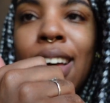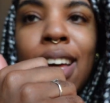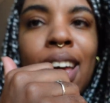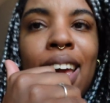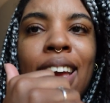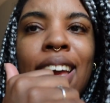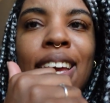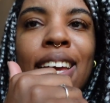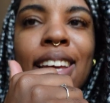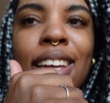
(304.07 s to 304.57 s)

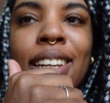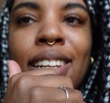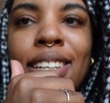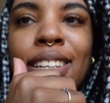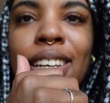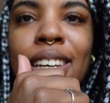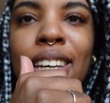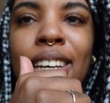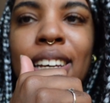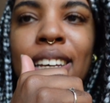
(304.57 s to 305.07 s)
And
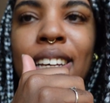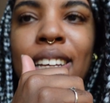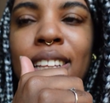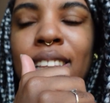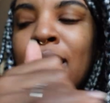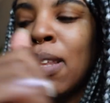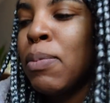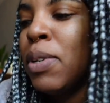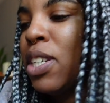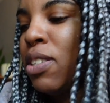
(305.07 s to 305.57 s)

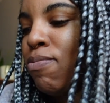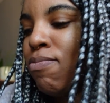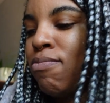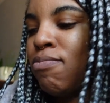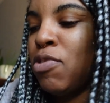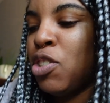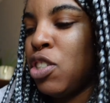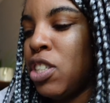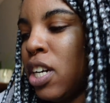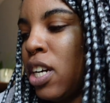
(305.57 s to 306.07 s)
let me
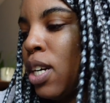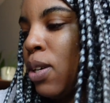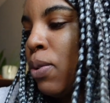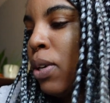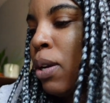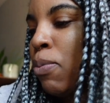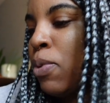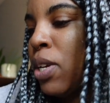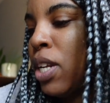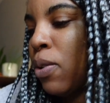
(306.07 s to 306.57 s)
share
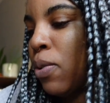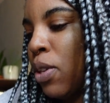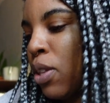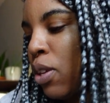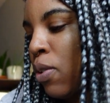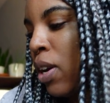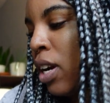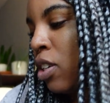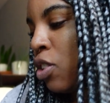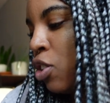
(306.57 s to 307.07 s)
what I'm reading with
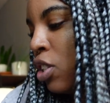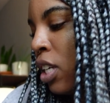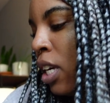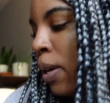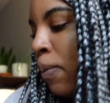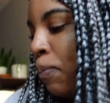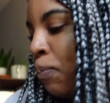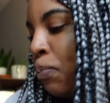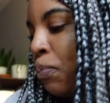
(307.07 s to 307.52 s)
you actually.